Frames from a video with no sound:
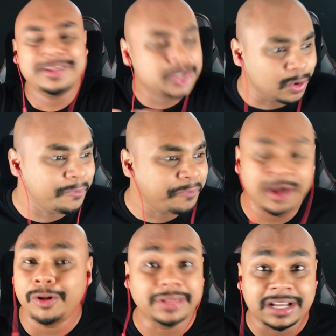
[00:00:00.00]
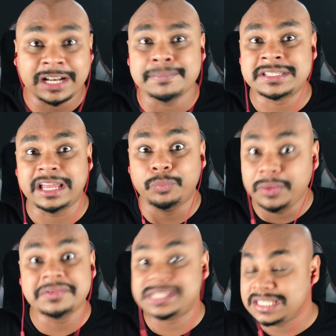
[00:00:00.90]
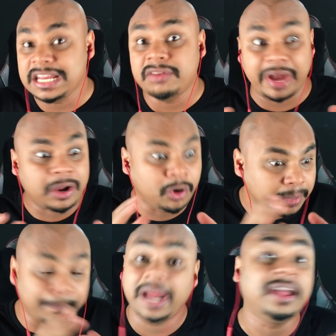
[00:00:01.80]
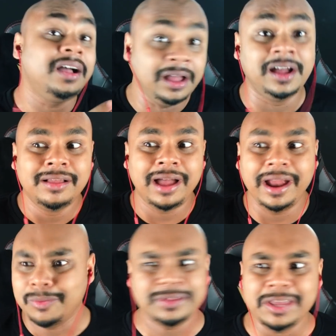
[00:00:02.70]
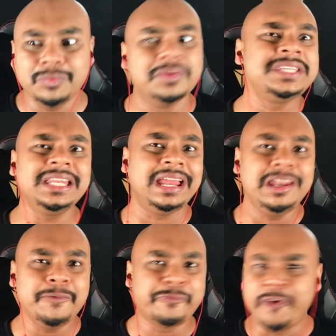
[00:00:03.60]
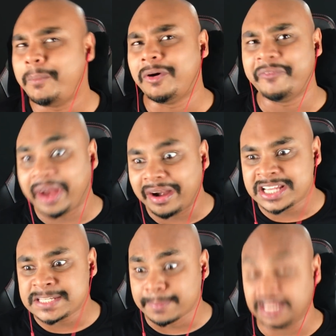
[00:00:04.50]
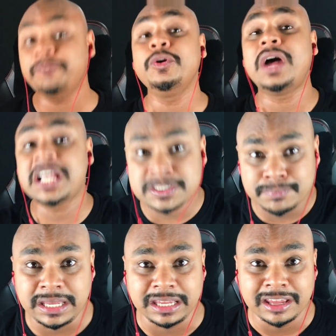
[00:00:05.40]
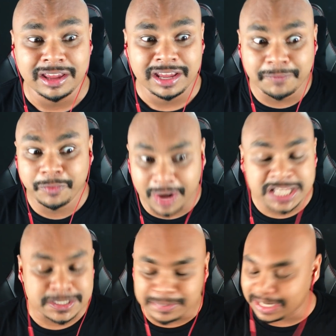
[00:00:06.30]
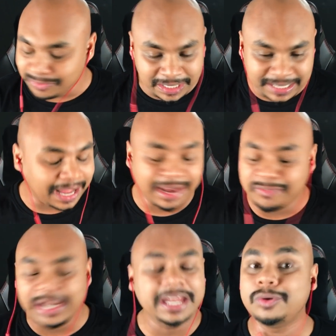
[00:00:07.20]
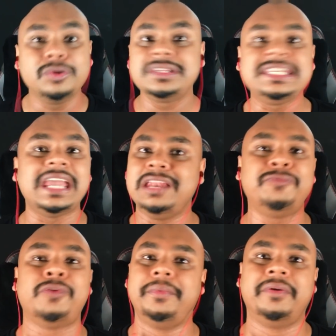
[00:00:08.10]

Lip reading: so far, all the clips that we've seen recorded by her, I don't think we've seen any form of harassment. If you ask me, really, I really don't see any form of